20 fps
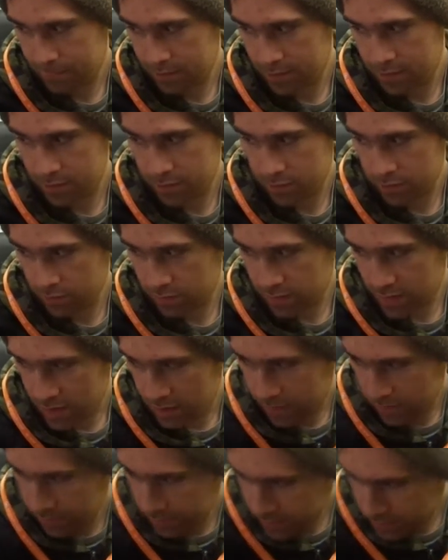nose
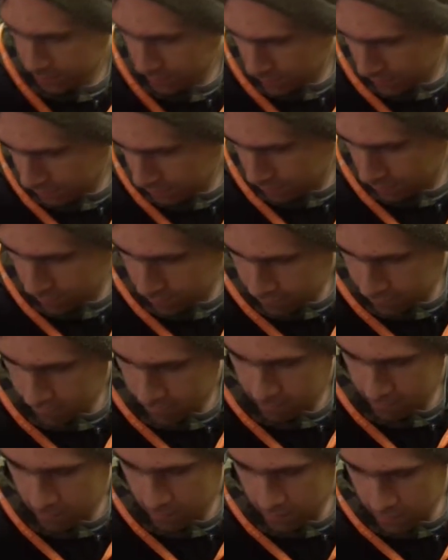out of
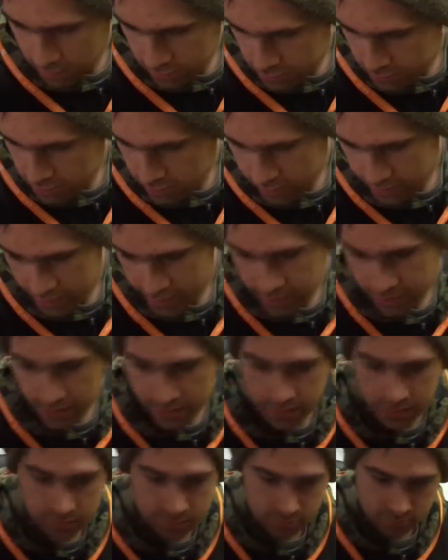monster clay. You
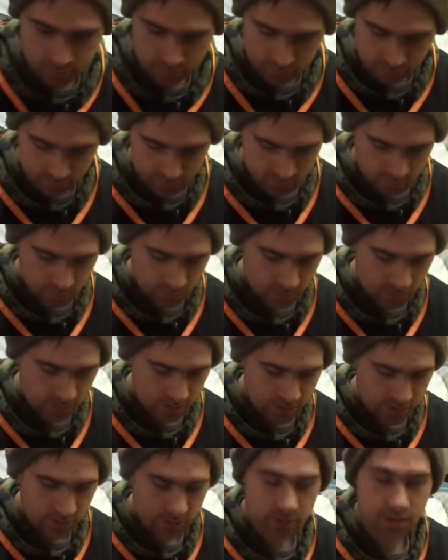
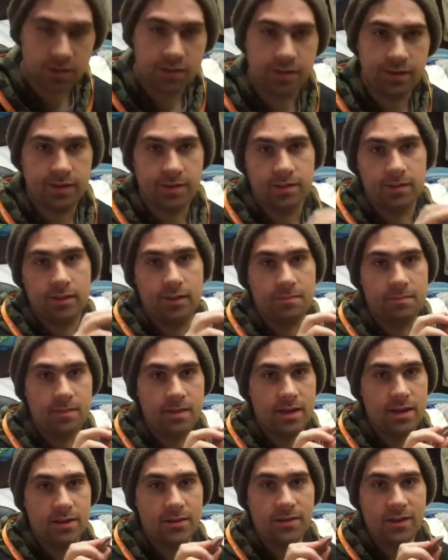can see it's a lip
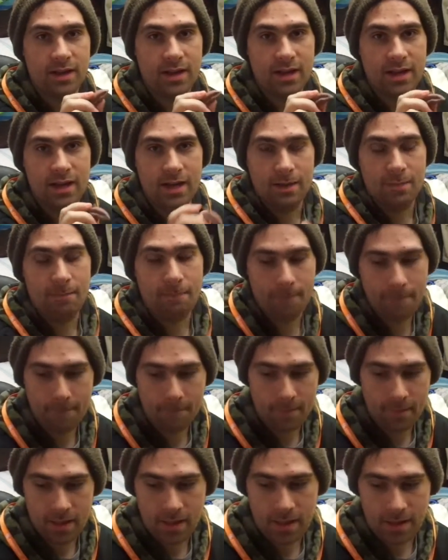now.
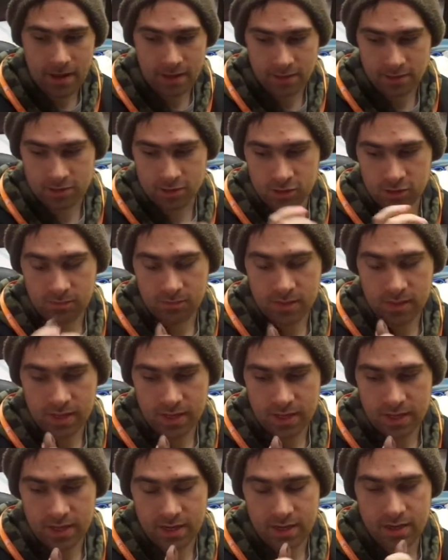I sculpted
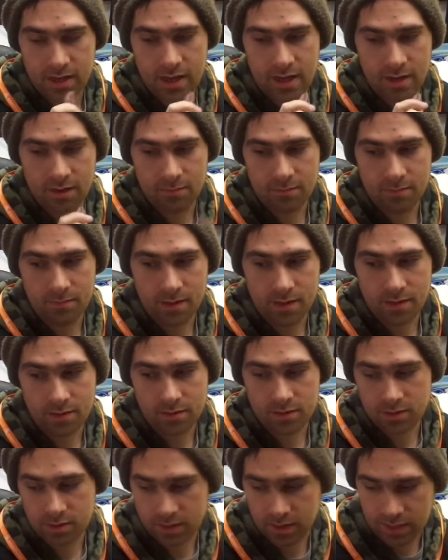it out of
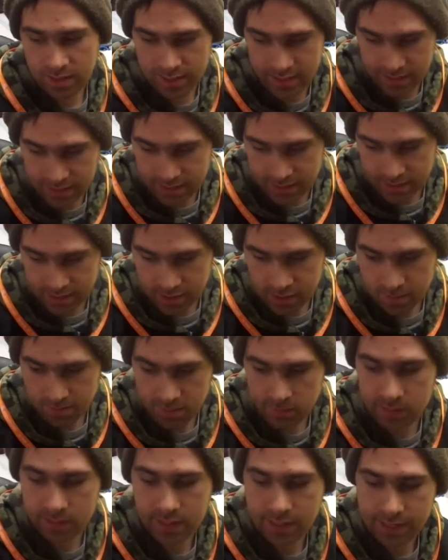monster clay, did a
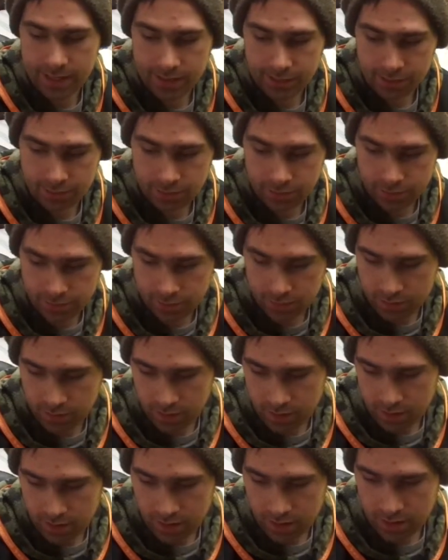couple layers
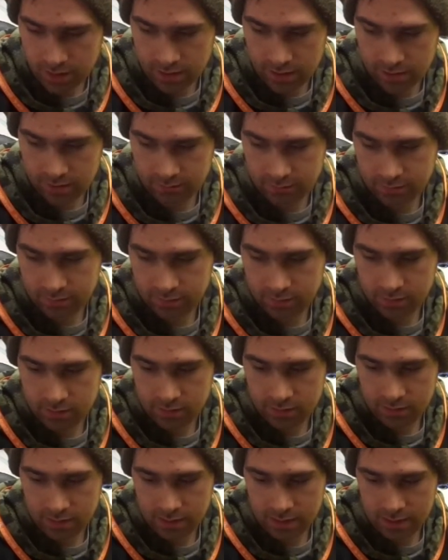of
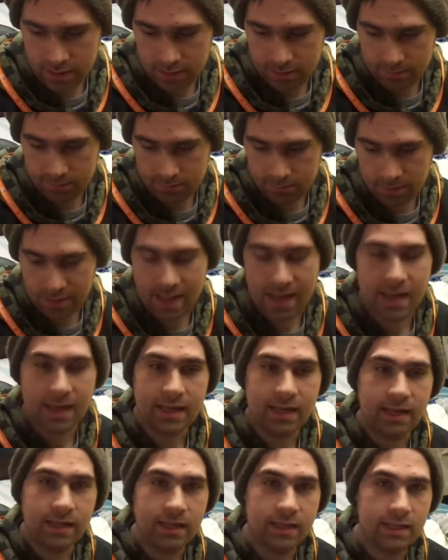black
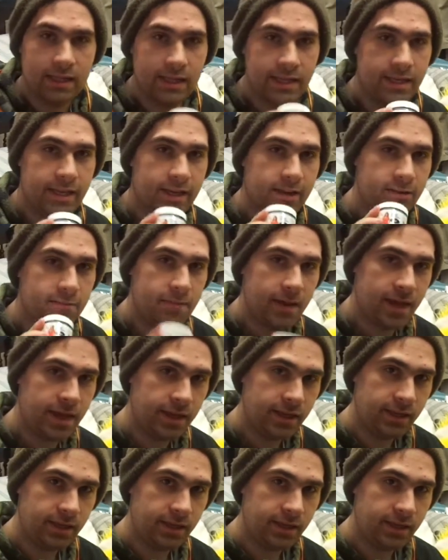latex paint,